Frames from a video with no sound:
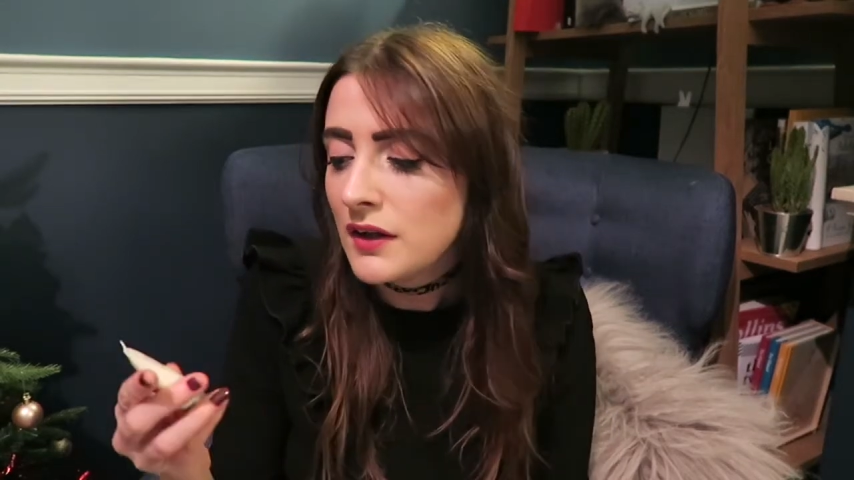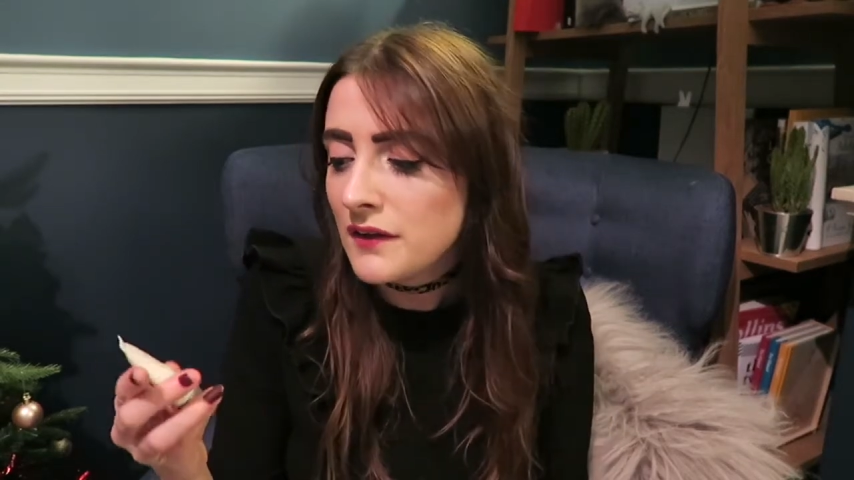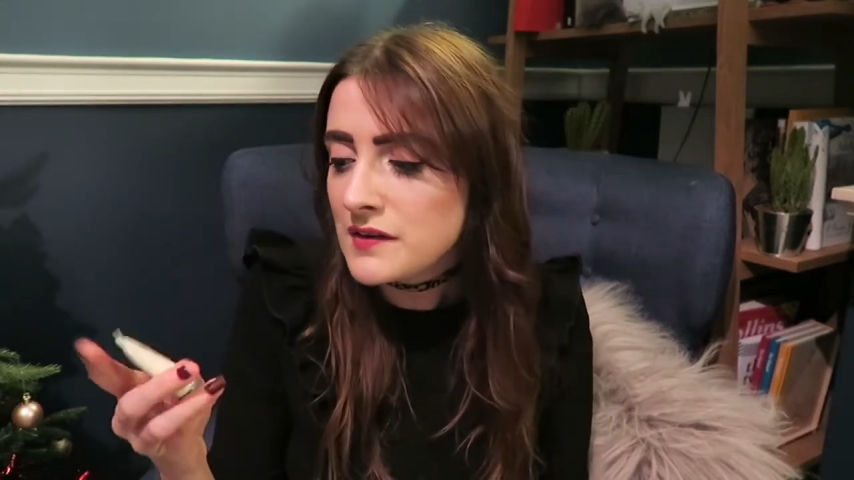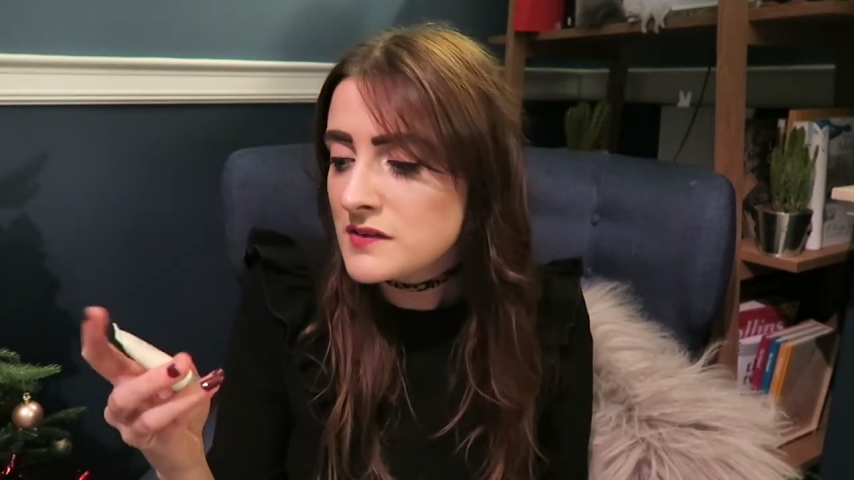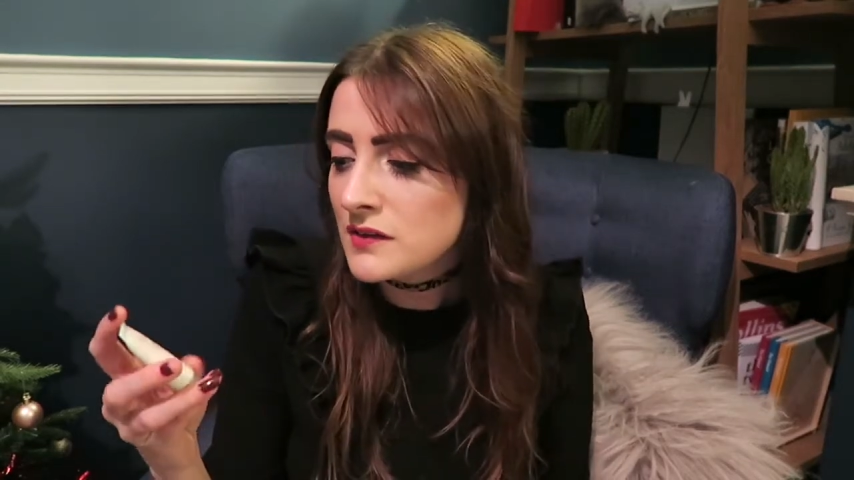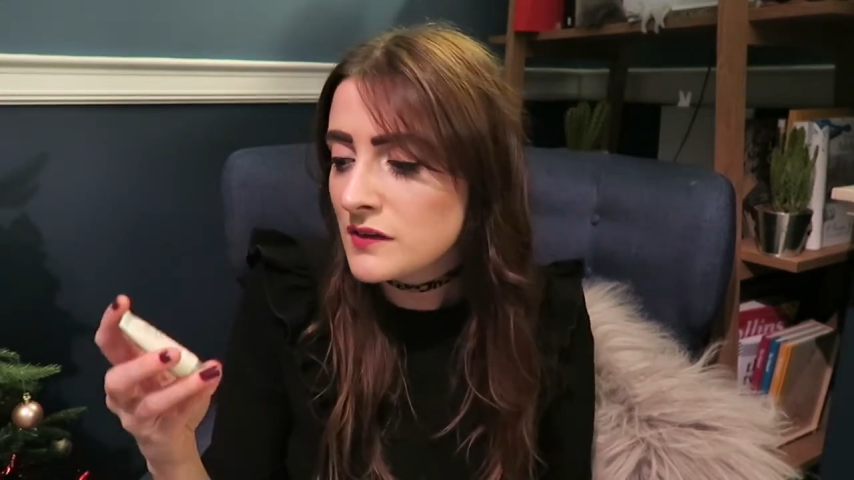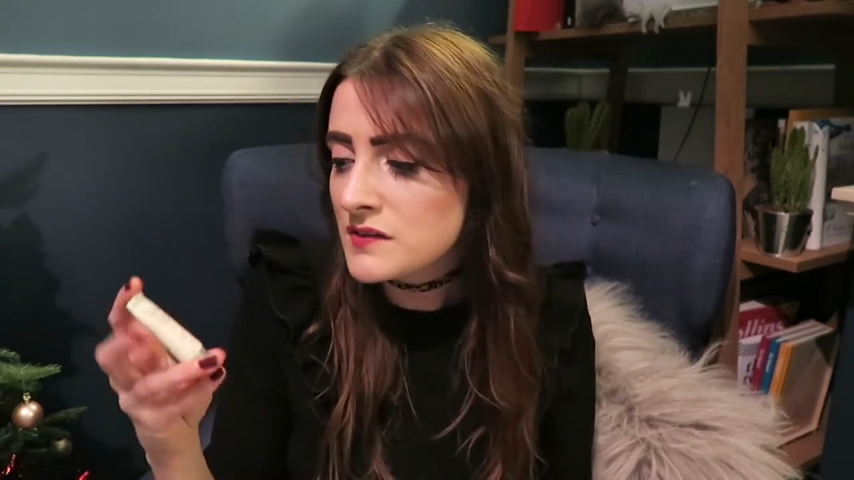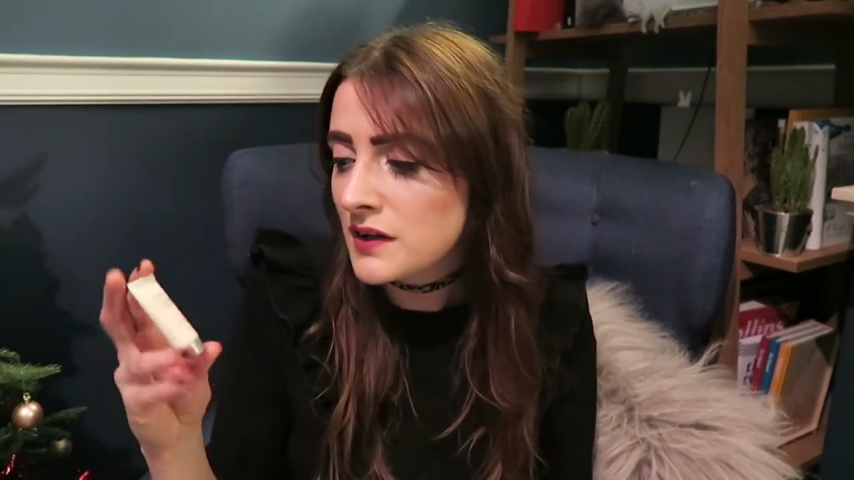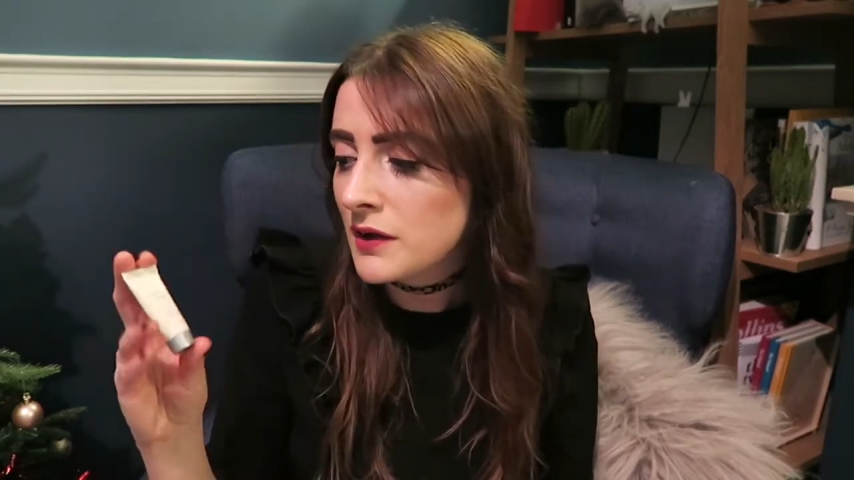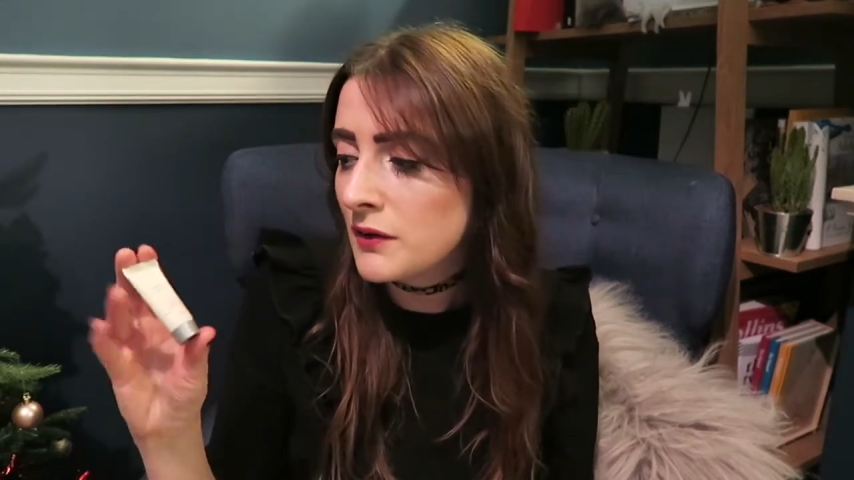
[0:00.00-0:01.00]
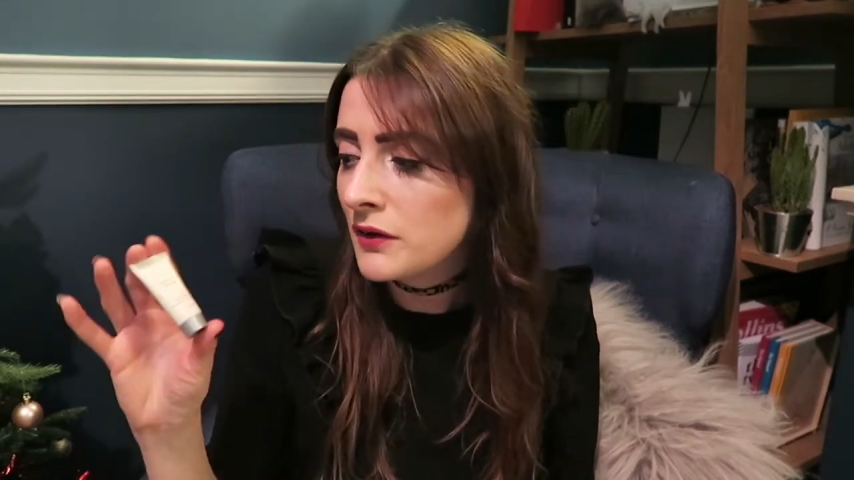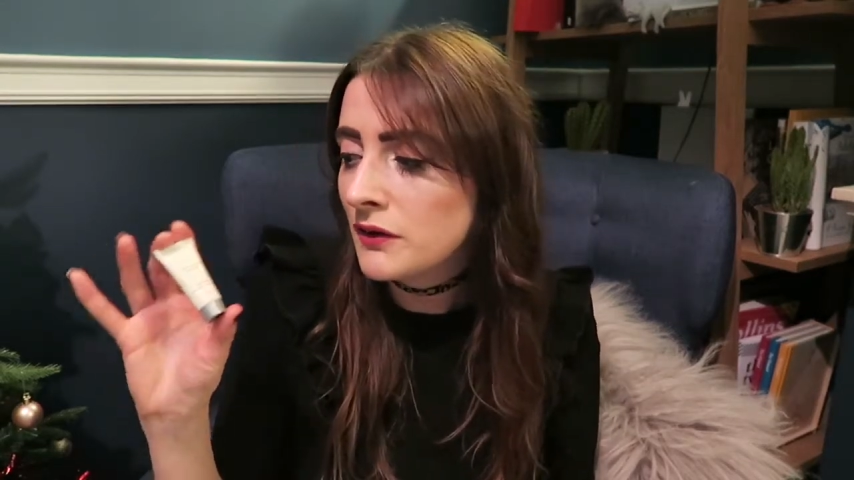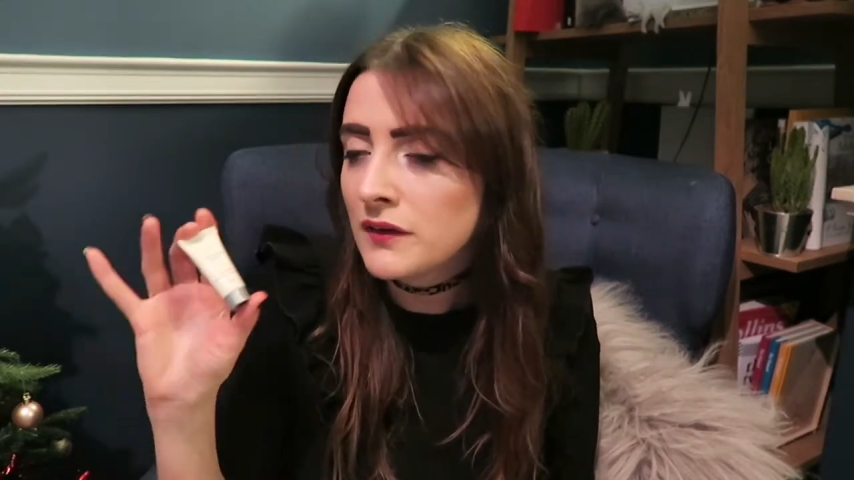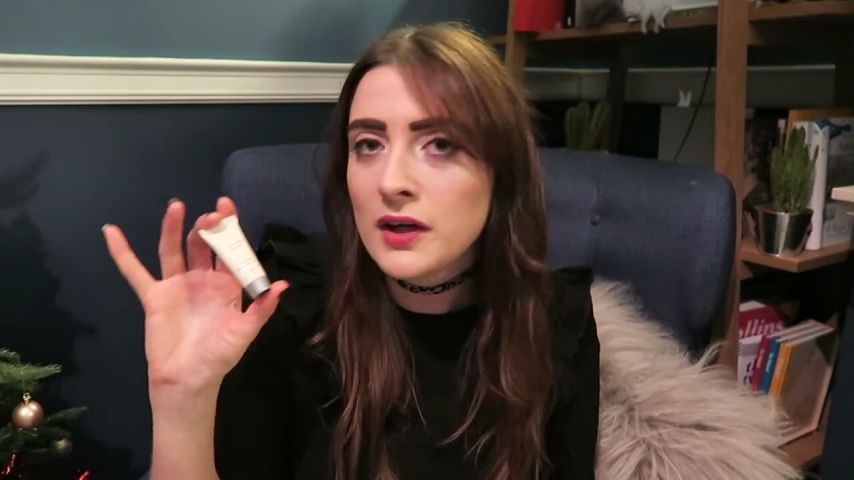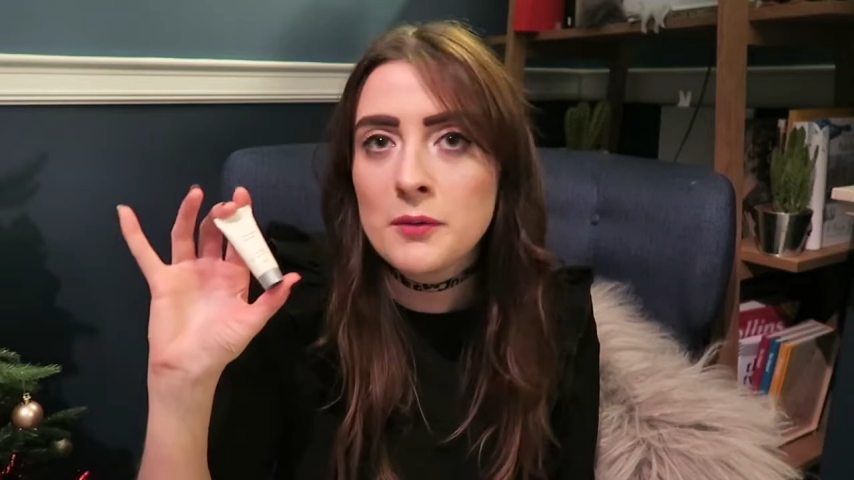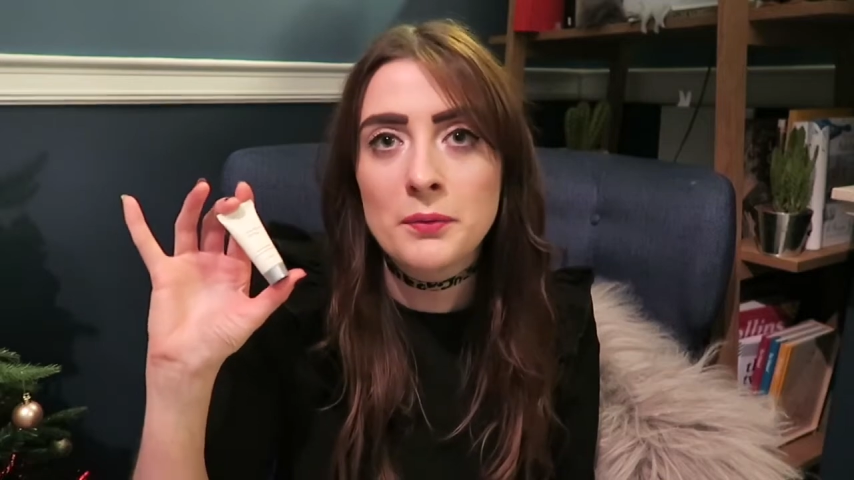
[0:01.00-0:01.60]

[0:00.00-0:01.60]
This is also another